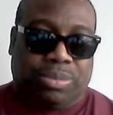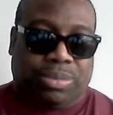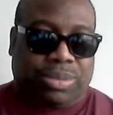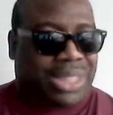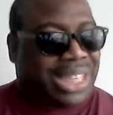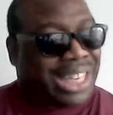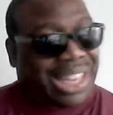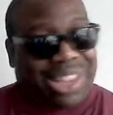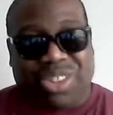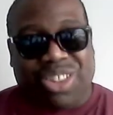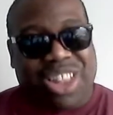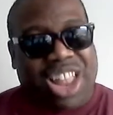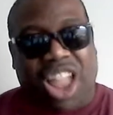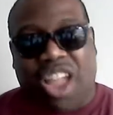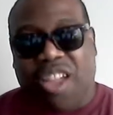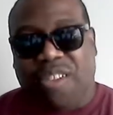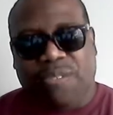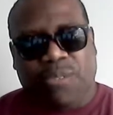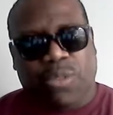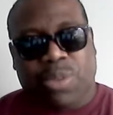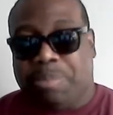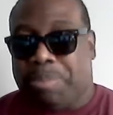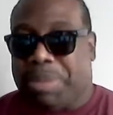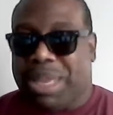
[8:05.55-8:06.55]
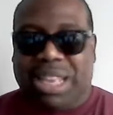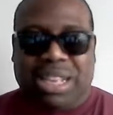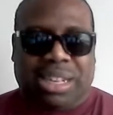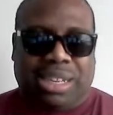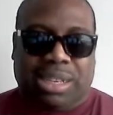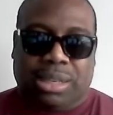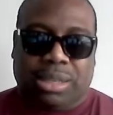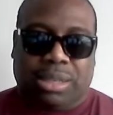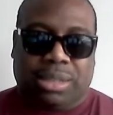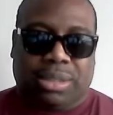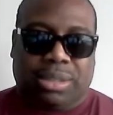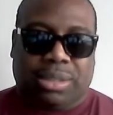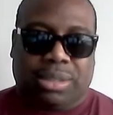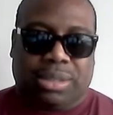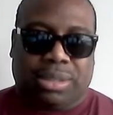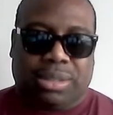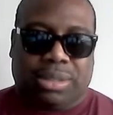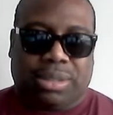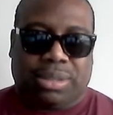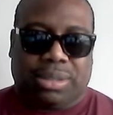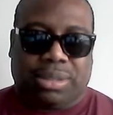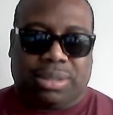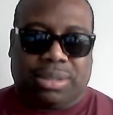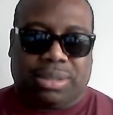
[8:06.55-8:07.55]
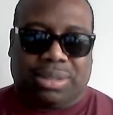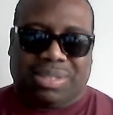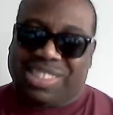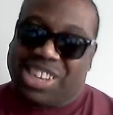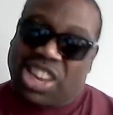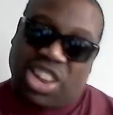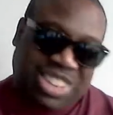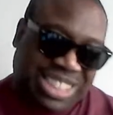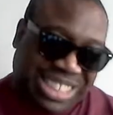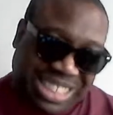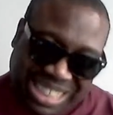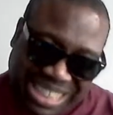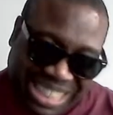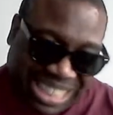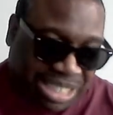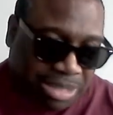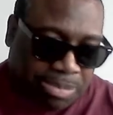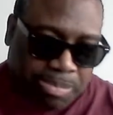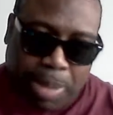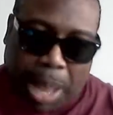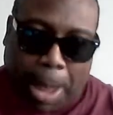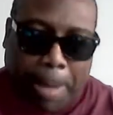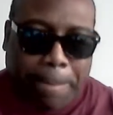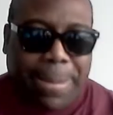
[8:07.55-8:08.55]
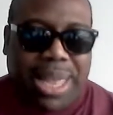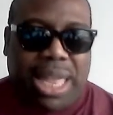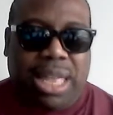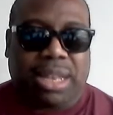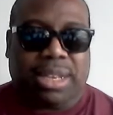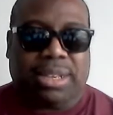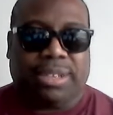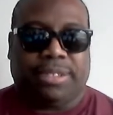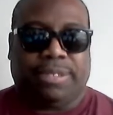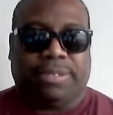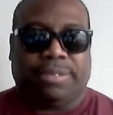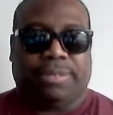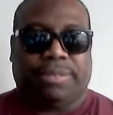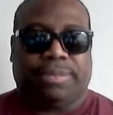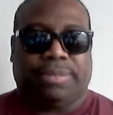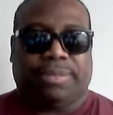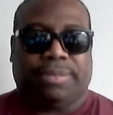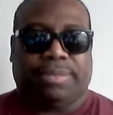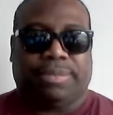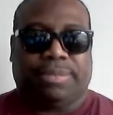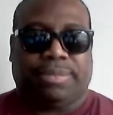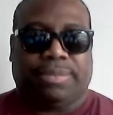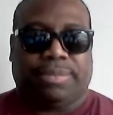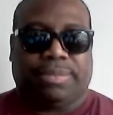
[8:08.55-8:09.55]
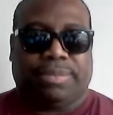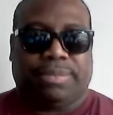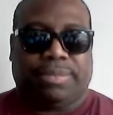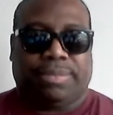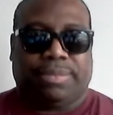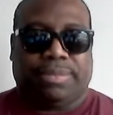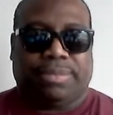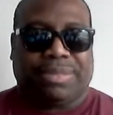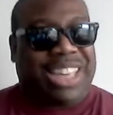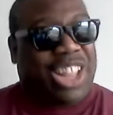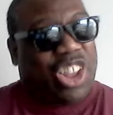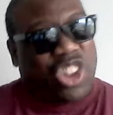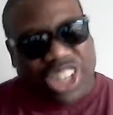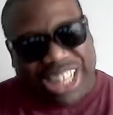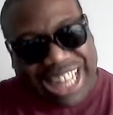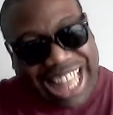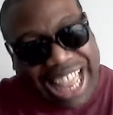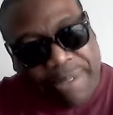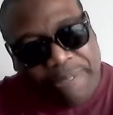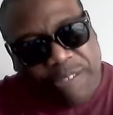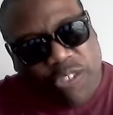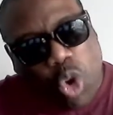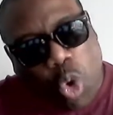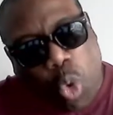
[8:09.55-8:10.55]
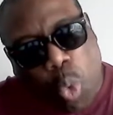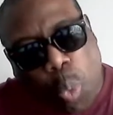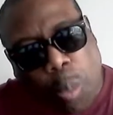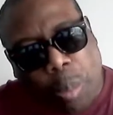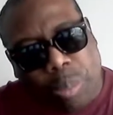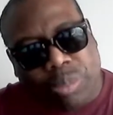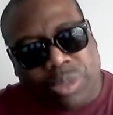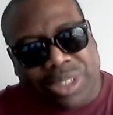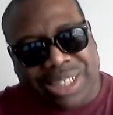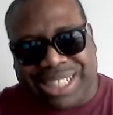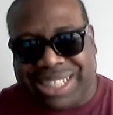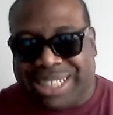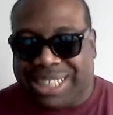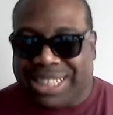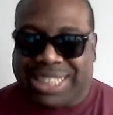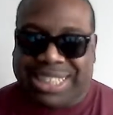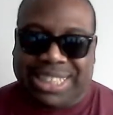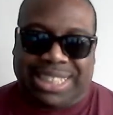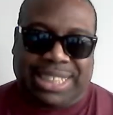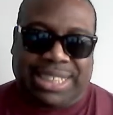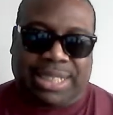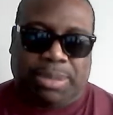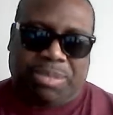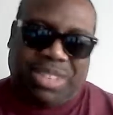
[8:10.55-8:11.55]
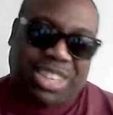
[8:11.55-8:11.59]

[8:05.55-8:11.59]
not enough for me to, get things popping. My online groups and this